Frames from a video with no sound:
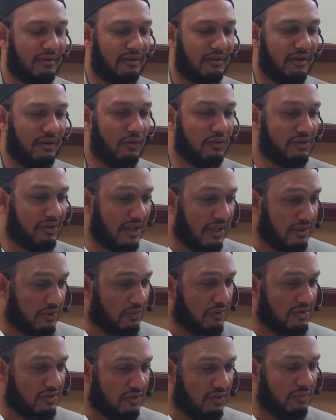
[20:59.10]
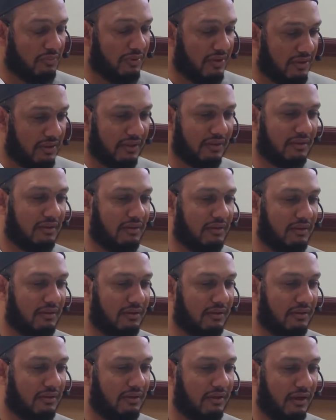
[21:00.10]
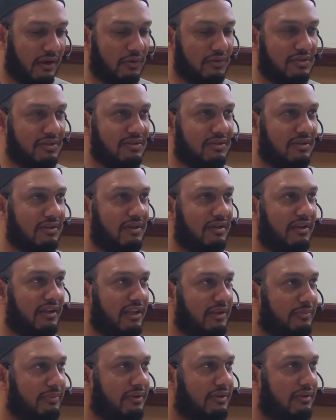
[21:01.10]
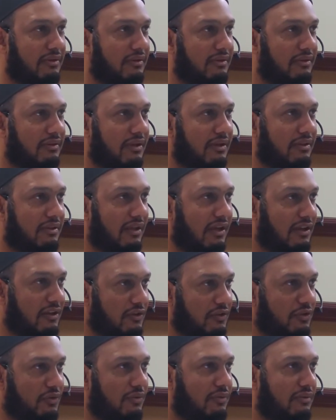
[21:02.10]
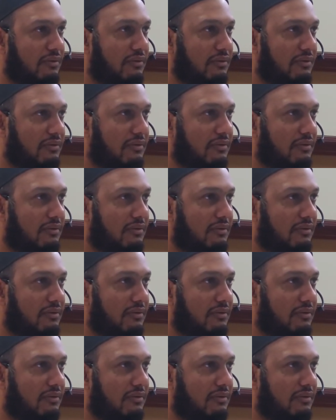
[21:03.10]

And also the other question would be that the roses in Arabia, that they knew